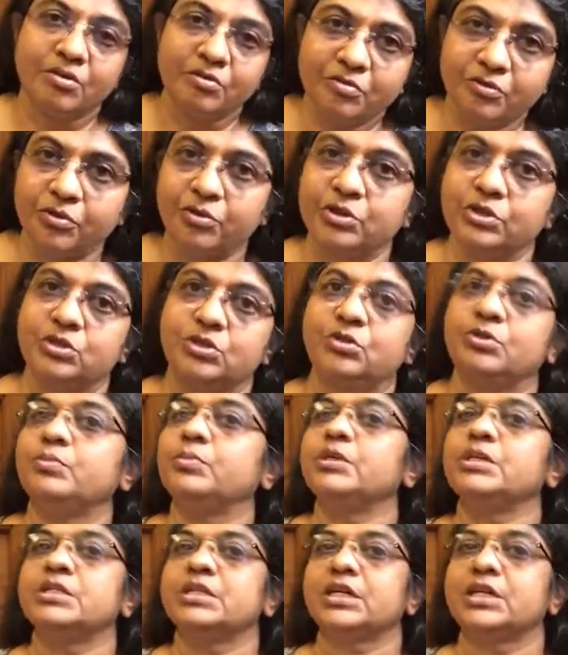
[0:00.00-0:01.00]
focus
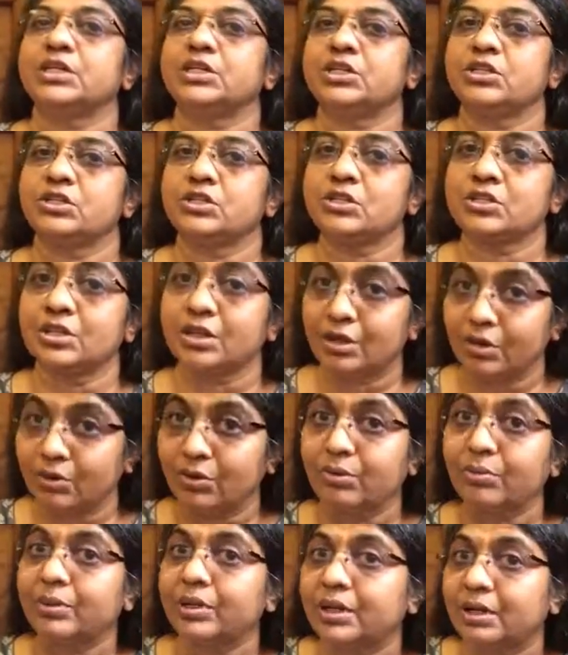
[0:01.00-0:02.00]
group discussions
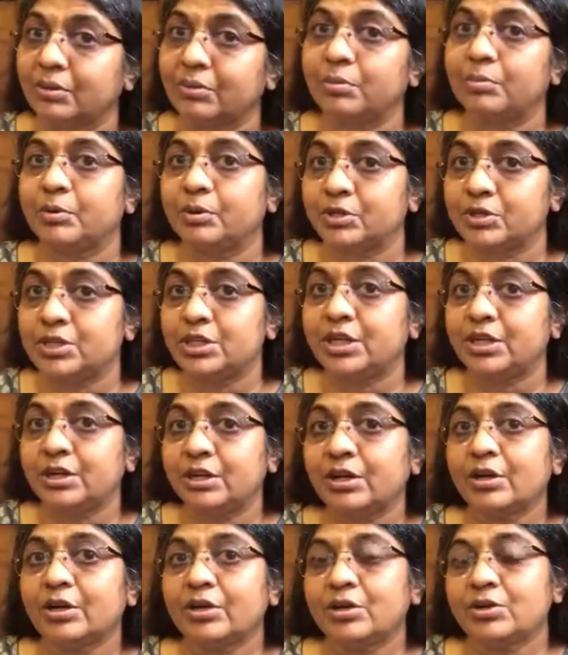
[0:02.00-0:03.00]
along with our project